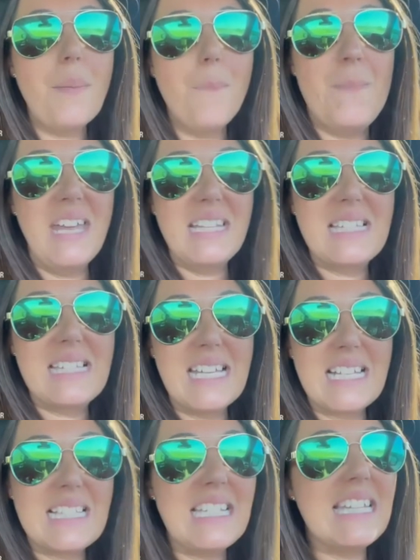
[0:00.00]
mid
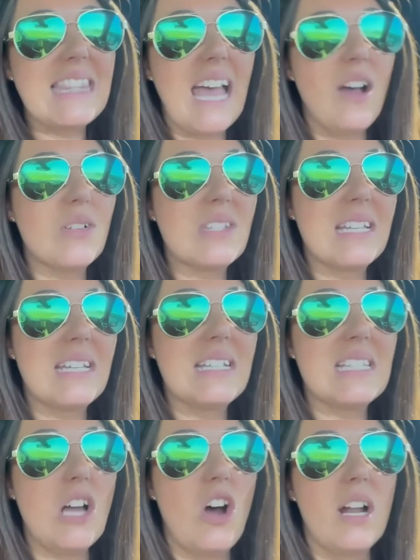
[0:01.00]
60,000s
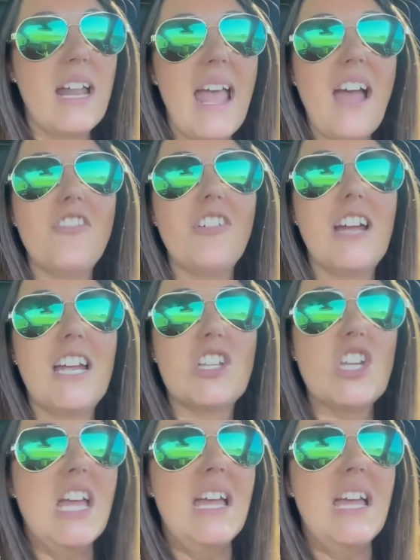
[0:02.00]
on average.